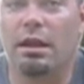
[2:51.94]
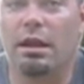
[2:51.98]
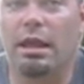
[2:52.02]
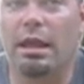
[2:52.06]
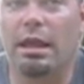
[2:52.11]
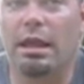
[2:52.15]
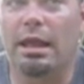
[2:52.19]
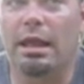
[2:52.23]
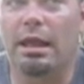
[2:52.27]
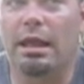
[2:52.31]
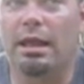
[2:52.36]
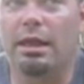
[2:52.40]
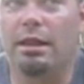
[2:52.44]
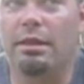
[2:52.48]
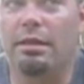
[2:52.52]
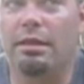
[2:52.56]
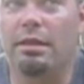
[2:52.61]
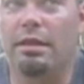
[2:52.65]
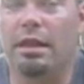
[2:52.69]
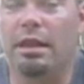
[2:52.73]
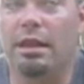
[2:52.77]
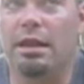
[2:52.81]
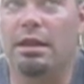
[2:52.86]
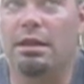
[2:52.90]
And
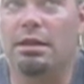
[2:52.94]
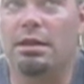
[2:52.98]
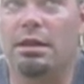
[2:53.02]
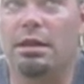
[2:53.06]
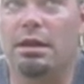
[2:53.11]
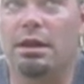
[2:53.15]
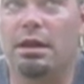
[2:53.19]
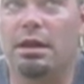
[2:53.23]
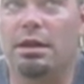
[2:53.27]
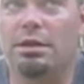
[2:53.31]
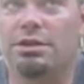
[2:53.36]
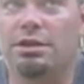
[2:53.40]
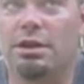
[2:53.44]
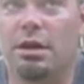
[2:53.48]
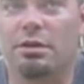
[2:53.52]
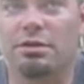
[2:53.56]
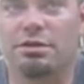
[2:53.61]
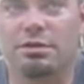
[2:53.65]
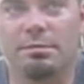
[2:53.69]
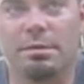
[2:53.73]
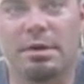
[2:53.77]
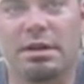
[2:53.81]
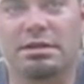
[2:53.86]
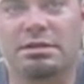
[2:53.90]
then she
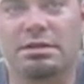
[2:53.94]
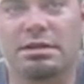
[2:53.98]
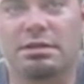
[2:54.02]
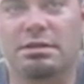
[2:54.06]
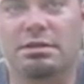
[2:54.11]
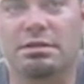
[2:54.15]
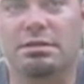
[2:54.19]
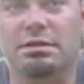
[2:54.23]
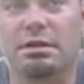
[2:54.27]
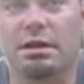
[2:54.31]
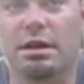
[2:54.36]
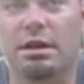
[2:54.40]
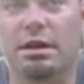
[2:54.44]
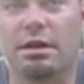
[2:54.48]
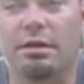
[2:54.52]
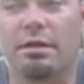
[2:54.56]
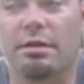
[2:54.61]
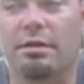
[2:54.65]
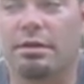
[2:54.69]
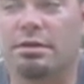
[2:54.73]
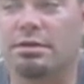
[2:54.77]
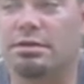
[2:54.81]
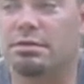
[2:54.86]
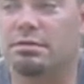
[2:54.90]
also makes this
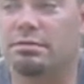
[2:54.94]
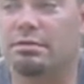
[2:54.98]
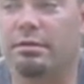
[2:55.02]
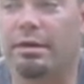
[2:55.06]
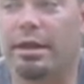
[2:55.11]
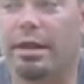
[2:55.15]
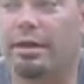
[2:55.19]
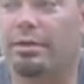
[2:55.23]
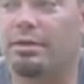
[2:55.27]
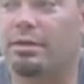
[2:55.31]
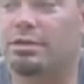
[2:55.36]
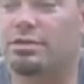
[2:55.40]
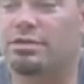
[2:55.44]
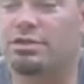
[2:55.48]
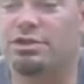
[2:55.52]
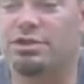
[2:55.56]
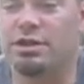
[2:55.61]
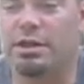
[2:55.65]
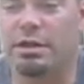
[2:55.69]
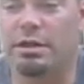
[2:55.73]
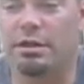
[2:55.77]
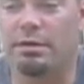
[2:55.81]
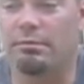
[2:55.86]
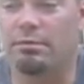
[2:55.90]
this
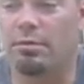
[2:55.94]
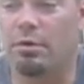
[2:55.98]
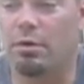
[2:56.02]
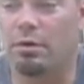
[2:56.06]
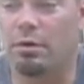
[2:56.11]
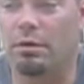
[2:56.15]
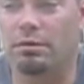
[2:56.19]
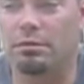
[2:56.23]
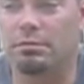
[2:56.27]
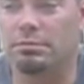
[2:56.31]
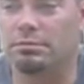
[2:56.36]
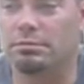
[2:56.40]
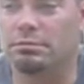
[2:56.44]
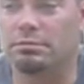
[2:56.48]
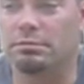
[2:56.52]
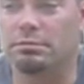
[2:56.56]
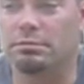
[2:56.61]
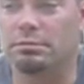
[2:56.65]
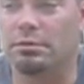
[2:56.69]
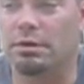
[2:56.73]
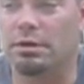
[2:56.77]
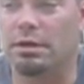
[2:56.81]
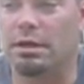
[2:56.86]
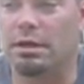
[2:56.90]
chicken bowl.
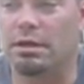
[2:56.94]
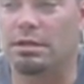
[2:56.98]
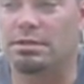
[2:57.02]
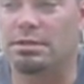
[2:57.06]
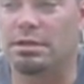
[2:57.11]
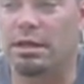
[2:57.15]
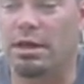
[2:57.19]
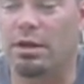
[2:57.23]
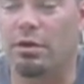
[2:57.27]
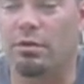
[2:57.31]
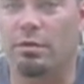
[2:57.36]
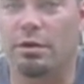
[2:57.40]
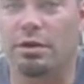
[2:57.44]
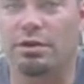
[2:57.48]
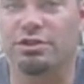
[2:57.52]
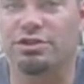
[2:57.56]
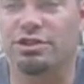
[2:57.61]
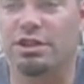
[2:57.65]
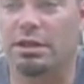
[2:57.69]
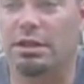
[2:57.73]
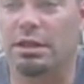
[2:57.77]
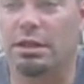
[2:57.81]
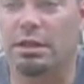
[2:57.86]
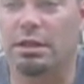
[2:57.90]
It's like grilled
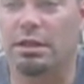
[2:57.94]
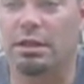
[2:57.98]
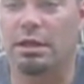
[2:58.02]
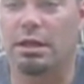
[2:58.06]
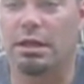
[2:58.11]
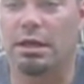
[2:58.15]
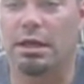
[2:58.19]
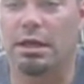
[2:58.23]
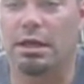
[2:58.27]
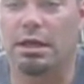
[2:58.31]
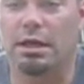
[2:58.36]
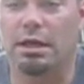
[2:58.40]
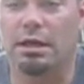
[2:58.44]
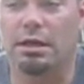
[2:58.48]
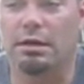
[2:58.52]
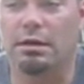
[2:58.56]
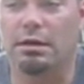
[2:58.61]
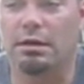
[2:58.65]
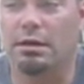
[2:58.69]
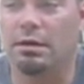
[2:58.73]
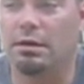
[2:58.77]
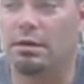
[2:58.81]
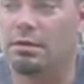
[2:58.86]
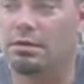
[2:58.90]
chicken, and
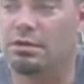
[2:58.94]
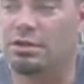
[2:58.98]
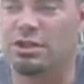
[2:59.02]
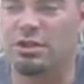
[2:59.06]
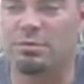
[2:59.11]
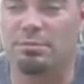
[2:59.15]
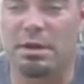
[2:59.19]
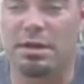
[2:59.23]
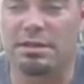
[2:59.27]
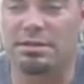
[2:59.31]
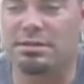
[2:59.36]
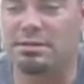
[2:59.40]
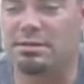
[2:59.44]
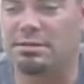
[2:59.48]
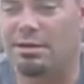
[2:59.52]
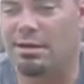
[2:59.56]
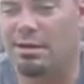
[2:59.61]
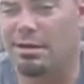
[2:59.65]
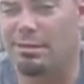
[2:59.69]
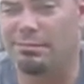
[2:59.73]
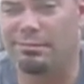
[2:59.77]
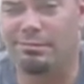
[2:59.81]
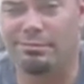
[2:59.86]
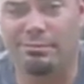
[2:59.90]
she spices it
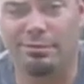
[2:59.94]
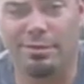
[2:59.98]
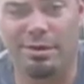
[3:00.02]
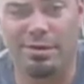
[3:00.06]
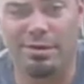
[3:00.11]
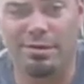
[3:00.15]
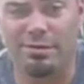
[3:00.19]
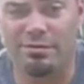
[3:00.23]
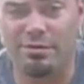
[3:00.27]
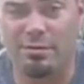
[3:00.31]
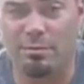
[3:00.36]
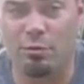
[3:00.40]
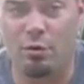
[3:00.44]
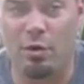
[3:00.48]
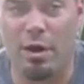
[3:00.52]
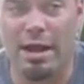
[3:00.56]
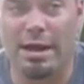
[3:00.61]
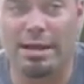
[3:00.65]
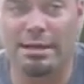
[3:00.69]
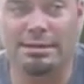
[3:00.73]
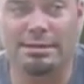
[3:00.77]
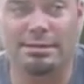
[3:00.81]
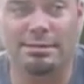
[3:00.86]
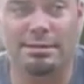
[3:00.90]
up with some
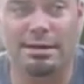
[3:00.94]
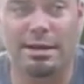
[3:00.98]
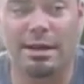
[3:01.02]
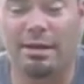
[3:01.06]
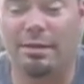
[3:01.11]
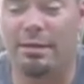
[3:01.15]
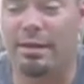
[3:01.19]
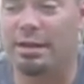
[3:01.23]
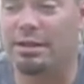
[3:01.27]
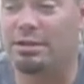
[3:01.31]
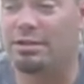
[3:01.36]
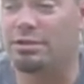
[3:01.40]
rice, and then